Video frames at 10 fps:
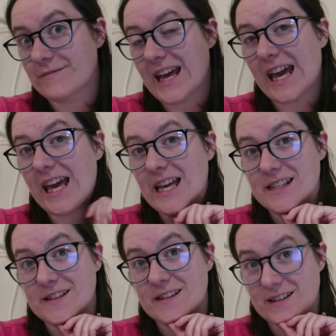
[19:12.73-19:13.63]
He
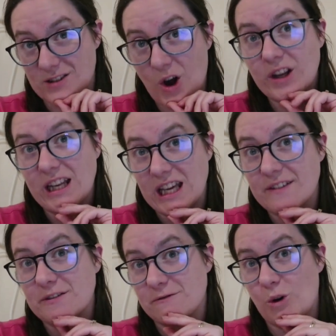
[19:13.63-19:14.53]
is not
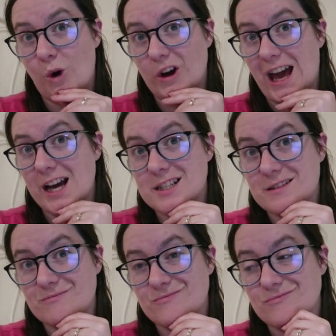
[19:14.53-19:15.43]
even 4
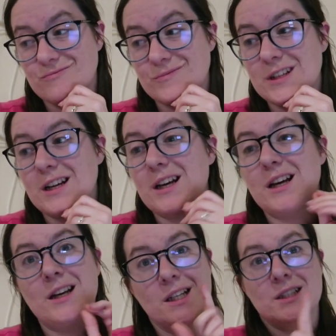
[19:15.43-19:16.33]
yet.
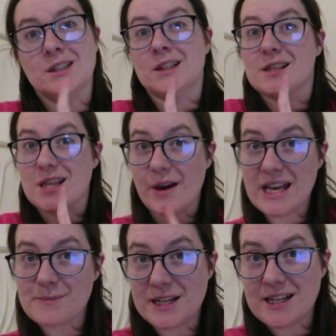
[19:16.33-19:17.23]
So
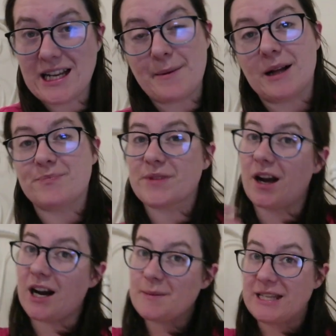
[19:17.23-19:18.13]
here's my dilemma.
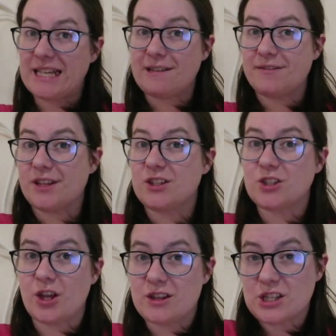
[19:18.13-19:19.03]
I believe that,
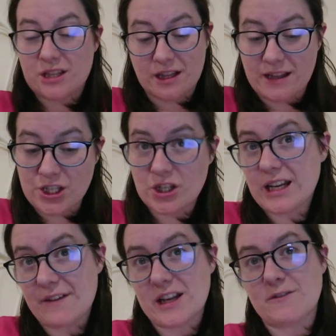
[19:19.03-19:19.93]
no, that they
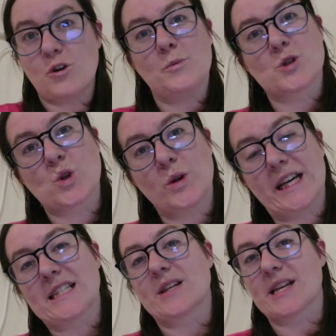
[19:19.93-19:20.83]
shouldn't have any formal
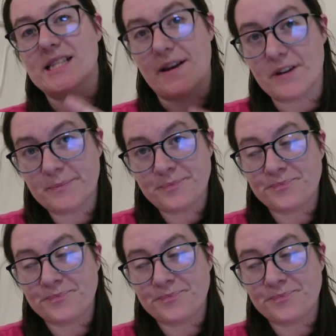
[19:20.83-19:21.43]
schooling until they're 7.